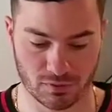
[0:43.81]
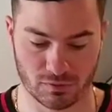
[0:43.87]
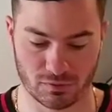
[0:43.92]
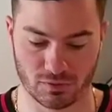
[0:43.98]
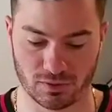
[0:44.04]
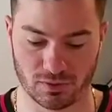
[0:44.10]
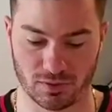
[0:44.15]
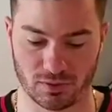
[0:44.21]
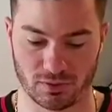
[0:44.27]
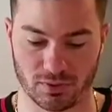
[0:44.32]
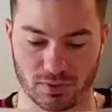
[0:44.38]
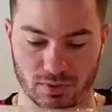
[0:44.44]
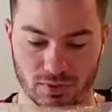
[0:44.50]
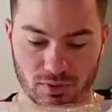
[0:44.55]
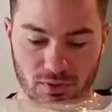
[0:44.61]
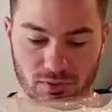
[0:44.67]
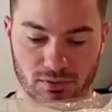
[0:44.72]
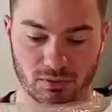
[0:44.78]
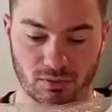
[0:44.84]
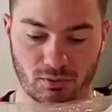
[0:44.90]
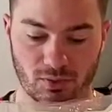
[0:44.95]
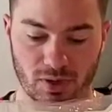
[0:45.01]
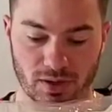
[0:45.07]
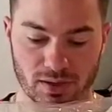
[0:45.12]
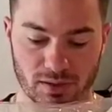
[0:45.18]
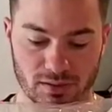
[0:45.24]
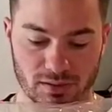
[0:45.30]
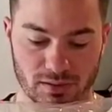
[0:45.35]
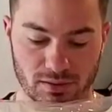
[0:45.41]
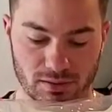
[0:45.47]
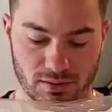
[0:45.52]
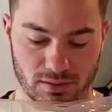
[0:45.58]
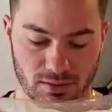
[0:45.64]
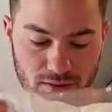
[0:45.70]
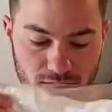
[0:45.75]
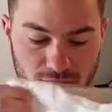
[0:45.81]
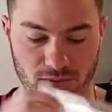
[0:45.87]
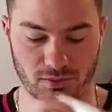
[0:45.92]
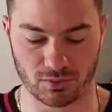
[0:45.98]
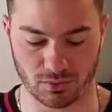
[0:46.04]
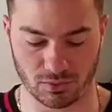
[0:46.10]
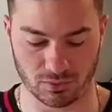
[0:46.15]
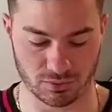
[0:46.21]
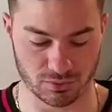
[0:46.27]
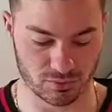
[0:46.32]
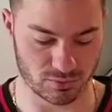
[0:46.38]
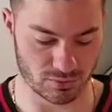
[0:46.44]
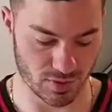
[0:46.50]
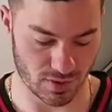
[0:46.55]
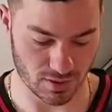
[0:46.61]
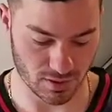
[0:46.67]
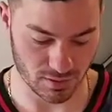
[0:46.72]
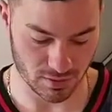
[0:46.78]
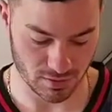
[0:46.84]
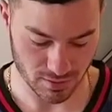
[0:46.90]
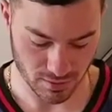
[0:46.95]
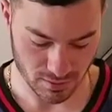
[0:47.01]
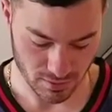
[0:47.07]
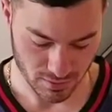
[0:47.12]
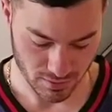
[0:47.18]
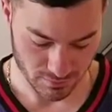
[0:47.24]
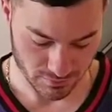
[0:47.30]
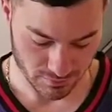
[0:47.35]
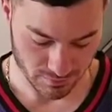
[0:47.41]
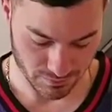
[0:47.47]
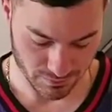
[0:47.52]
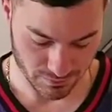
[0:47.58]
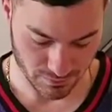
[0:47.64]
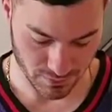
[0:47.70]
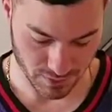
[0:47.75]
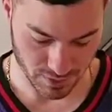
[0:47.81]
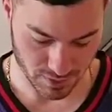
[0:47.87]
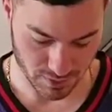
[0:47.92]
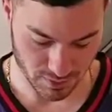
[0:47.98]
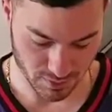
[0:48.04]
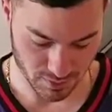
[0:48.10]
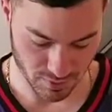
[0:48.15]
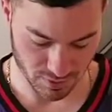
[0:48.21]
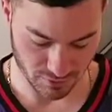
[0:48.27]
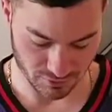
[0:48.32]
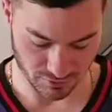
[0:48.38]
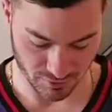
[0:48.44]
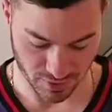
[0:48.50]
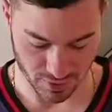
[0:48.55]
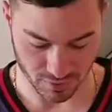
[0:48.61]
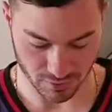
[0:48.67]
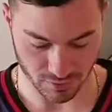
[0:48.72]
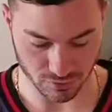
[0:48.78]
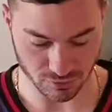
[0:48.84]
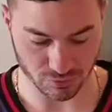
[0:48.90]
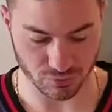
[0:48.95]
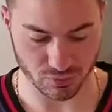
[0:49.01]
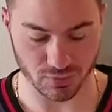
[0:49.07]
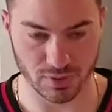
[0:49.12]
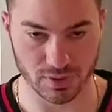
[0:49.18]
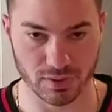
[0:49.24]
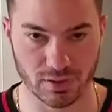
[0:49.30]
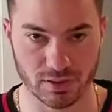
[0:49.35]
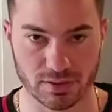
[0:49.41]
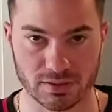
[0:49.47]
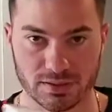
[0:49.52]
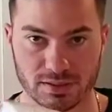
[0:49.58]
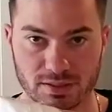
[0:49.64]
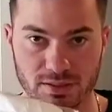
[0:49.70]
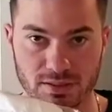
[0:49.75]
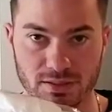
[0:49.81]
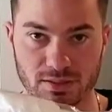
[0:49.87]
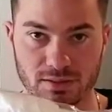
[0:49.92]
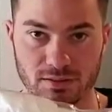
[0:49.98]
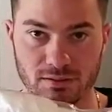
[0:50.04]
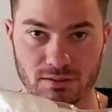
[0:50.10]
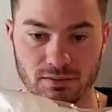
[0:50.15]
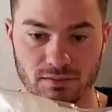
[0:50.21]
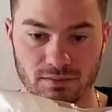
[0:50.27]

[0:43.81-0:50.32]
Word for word: So here we go in the white and gold and red. NBA Finals 2019.